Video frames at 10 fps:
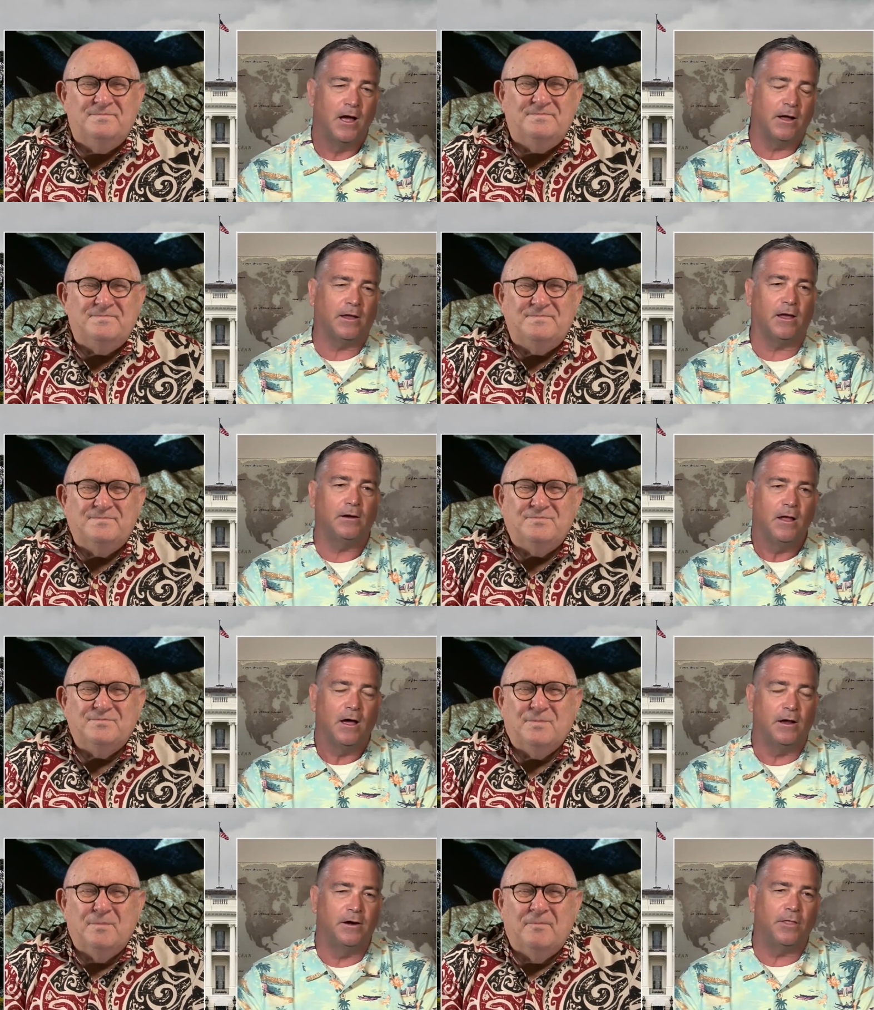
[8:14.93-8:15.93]
Speaker 1: Again,
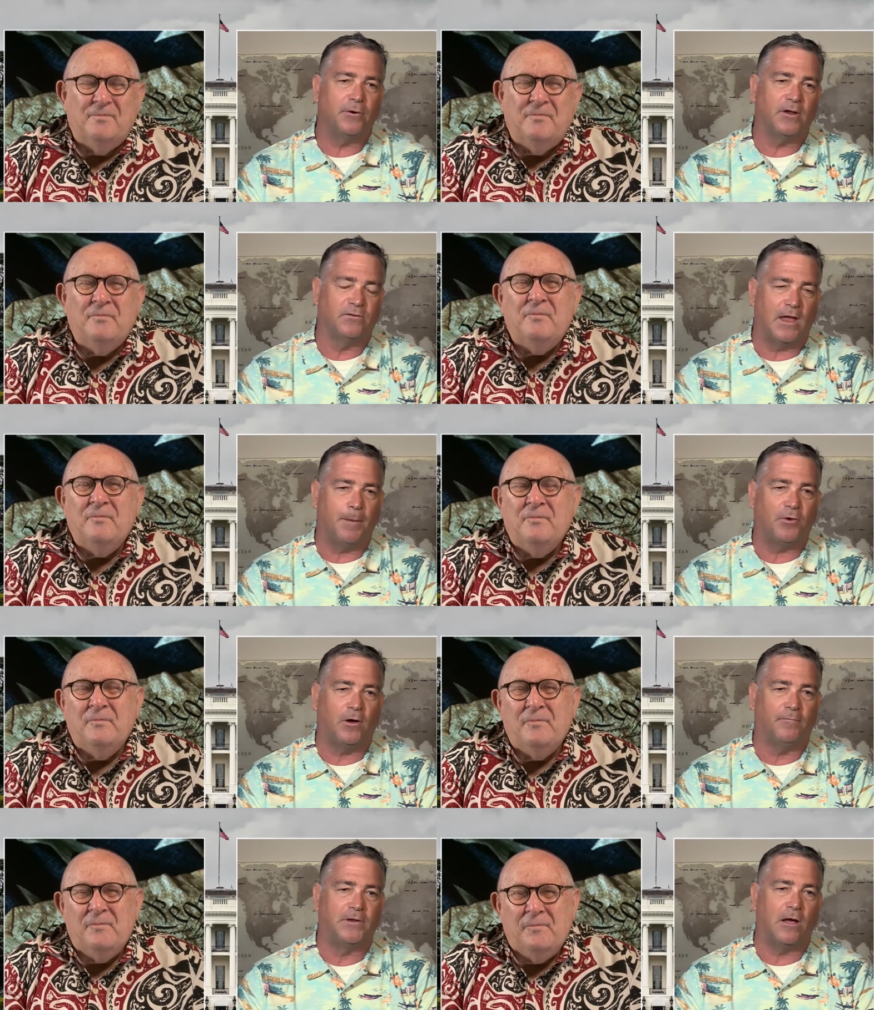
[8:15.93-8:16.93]
another
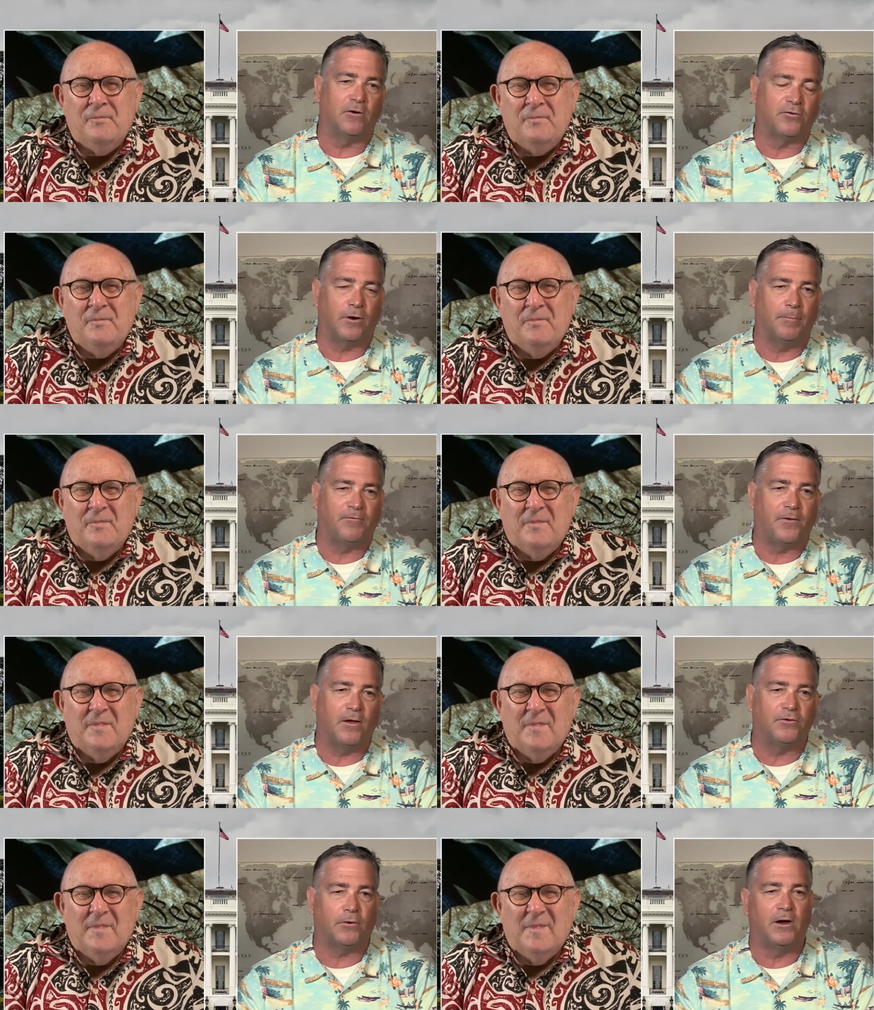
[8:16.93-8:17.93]
example of Donald Trump
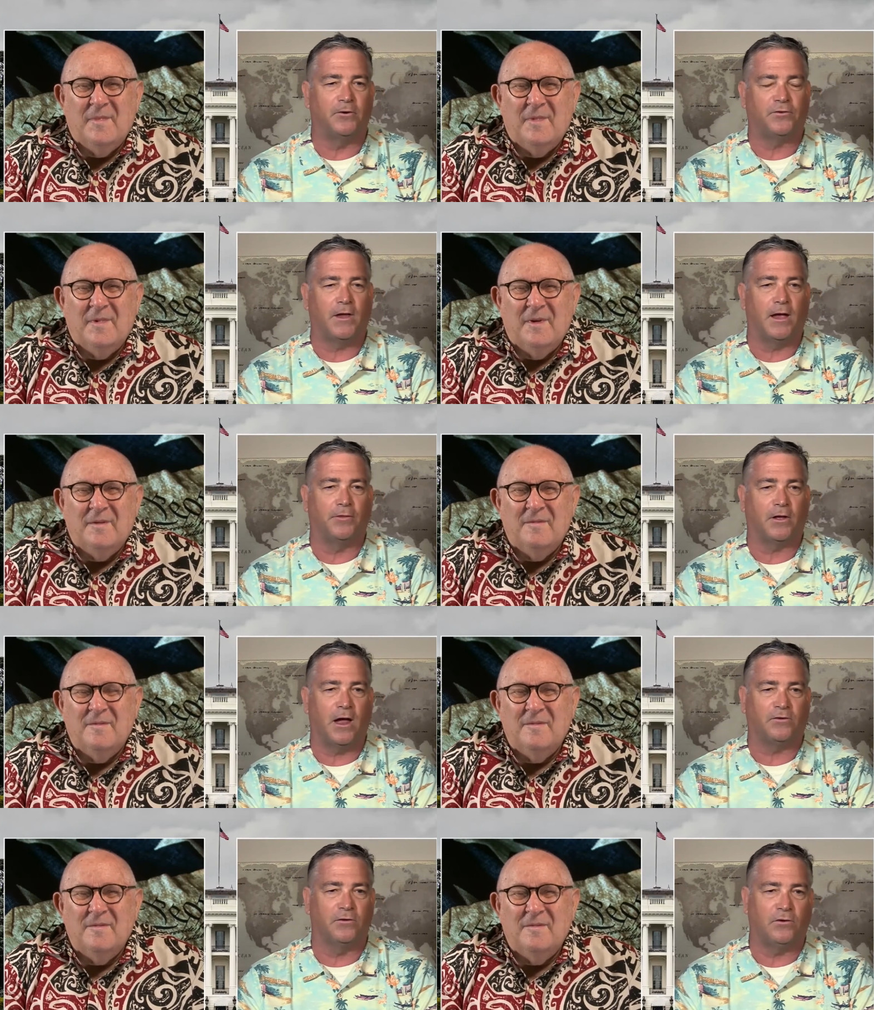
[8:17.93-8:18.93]
fails to understand the
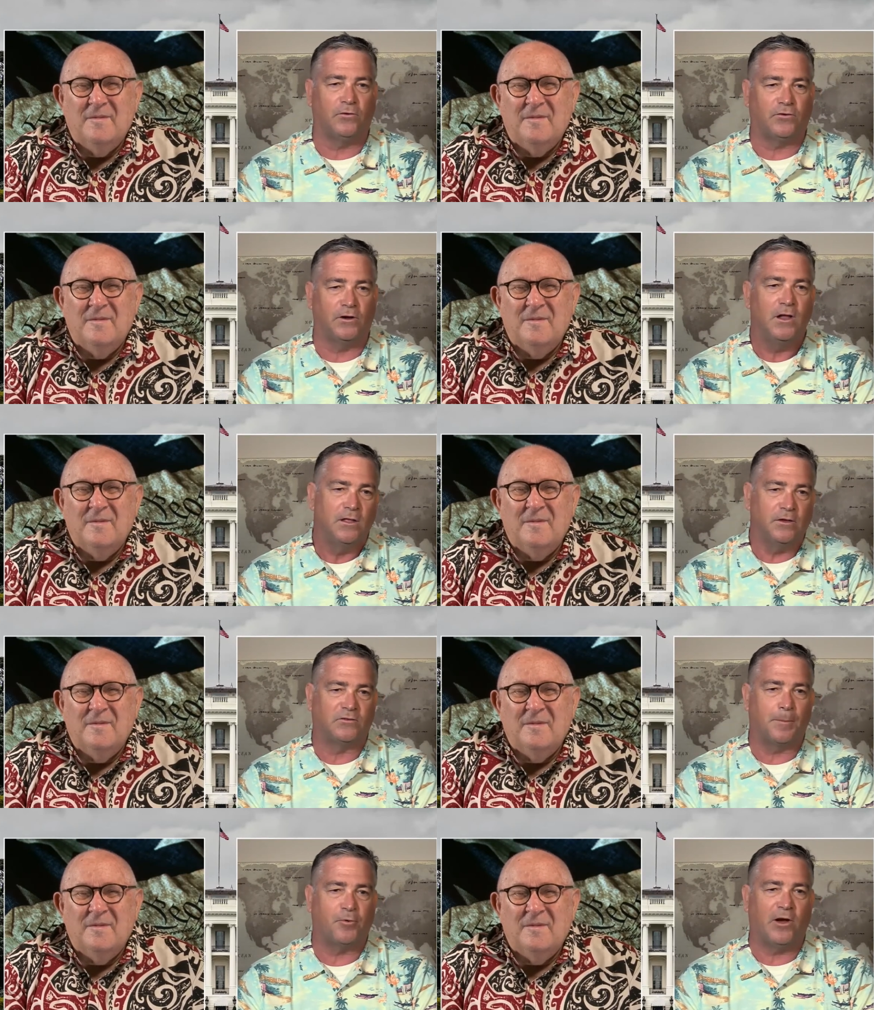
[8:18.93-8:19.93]
Constitution, the
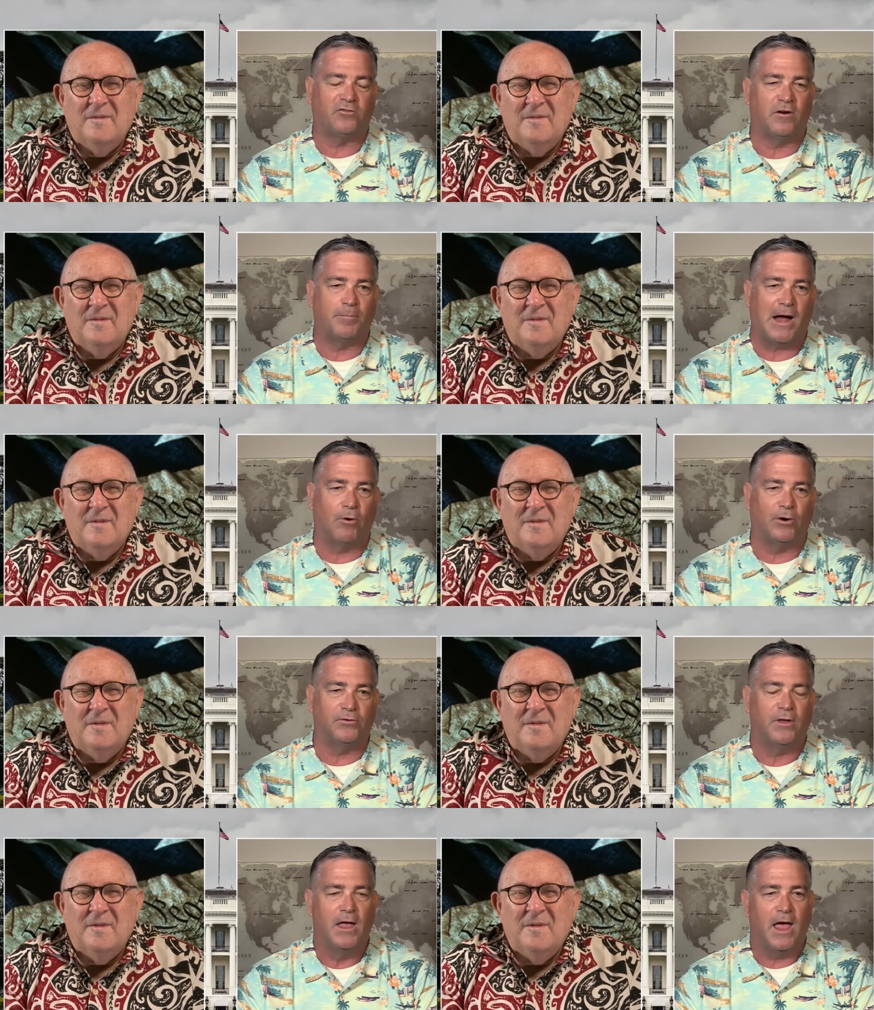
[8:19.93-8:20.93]
separation of powers,